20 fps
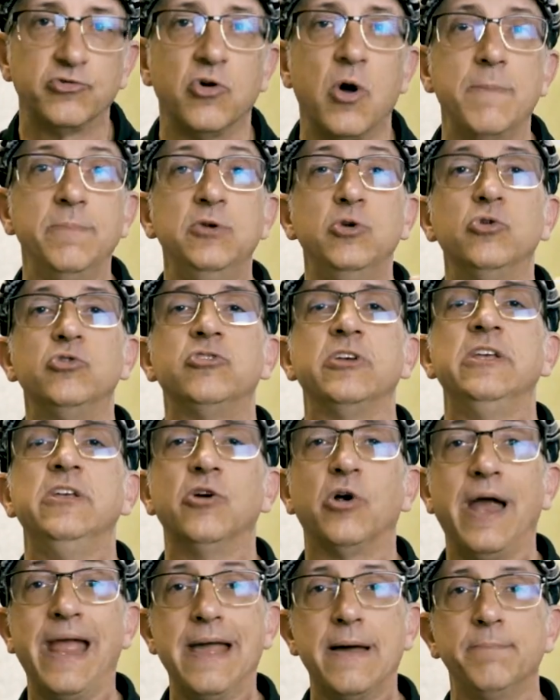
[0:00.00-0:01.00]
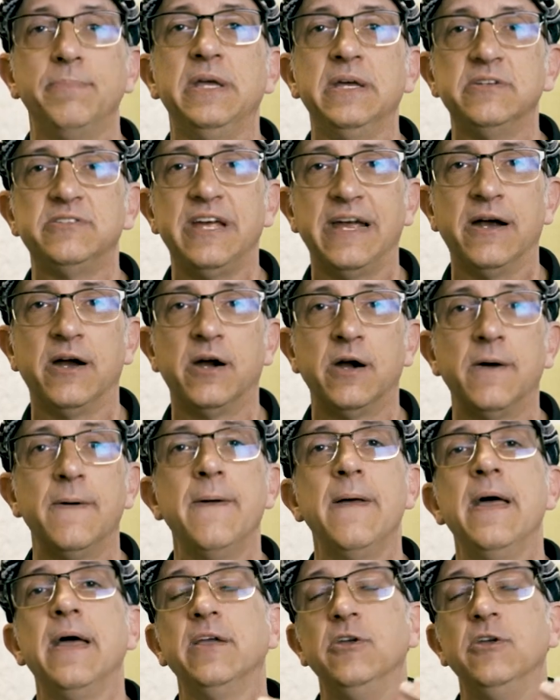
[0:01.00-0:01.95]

So I'm using your ambient air,